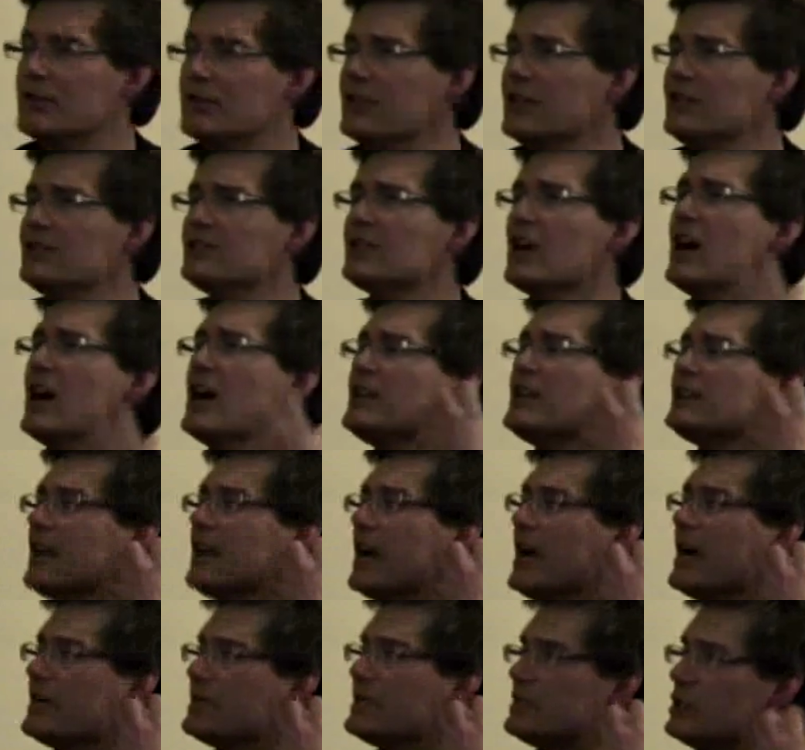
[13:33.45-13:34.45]
So these
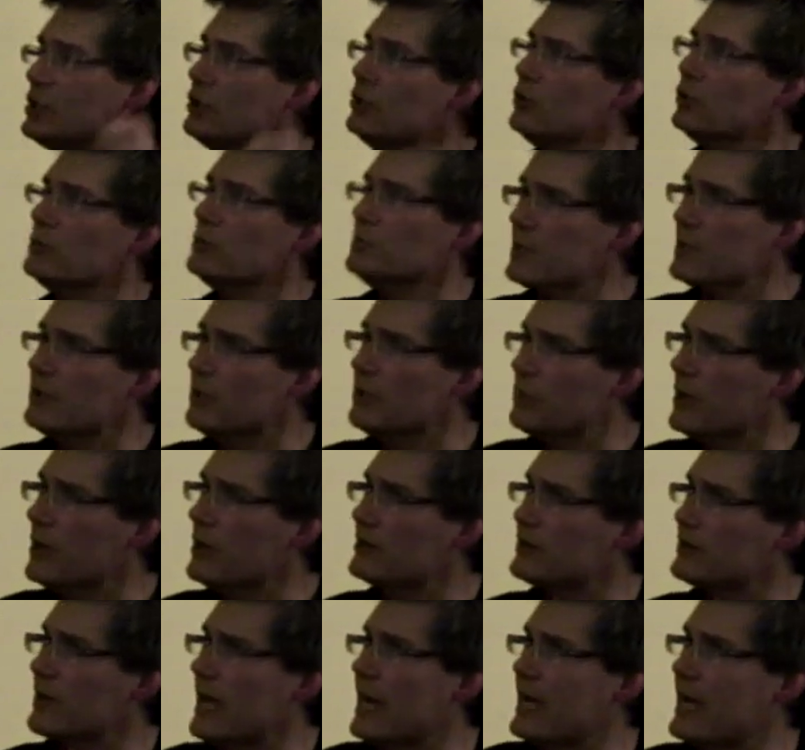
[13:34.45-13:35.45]
guys are doomed in
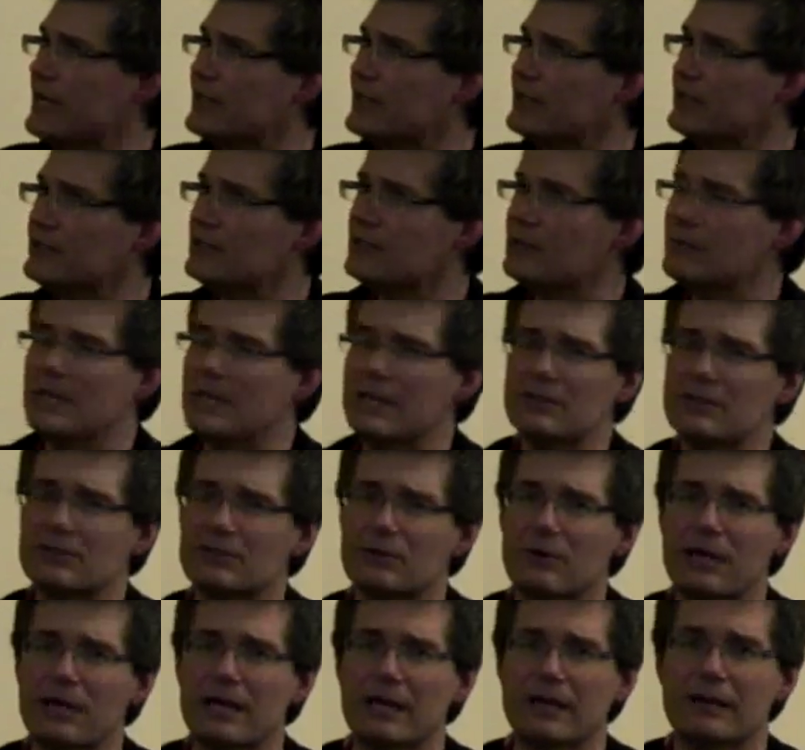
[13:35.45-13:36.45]
the worst case to
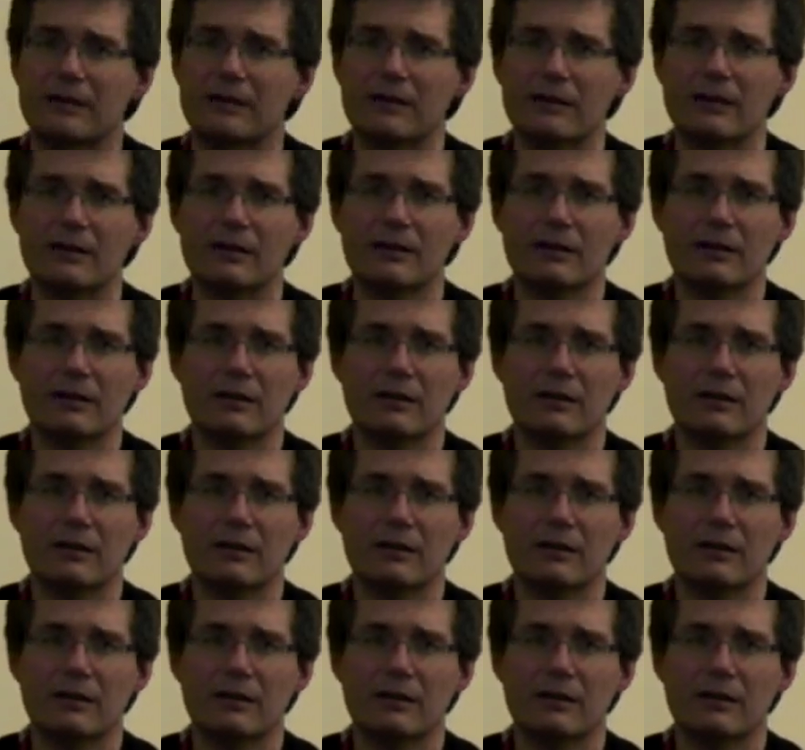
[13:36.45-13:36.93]
be n squared.